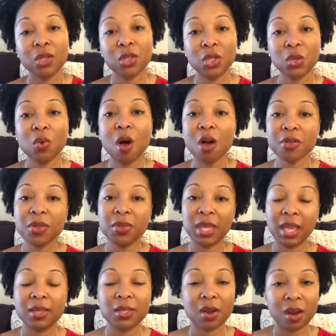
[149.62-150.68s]
to do all the
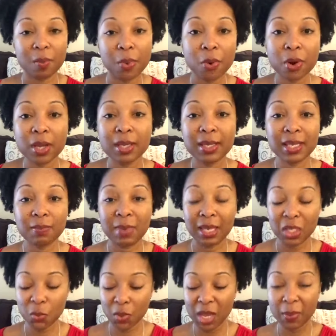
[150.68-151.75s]
things that are important to
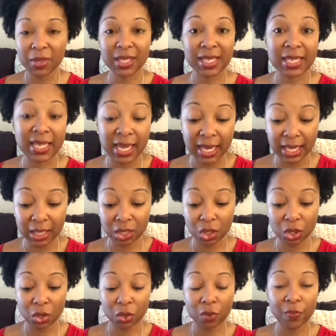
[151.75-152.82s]
me, to be able to
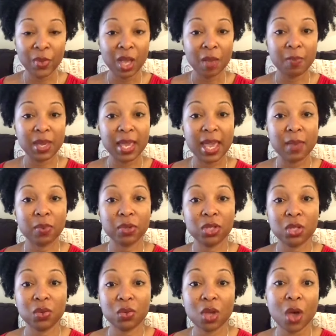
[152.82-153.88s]
dance, to be able
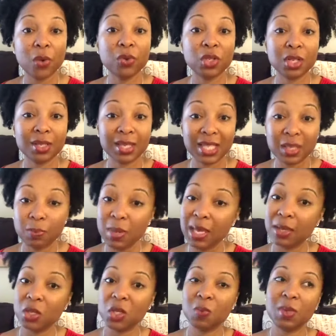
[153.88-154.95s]
to coach and to
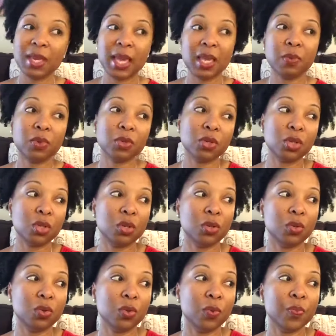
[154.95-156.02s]
speak, to be able
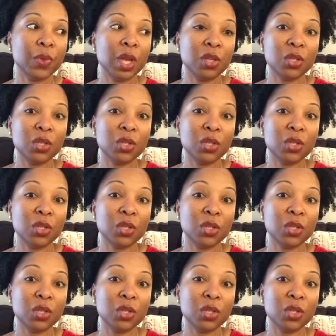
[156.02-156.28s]
to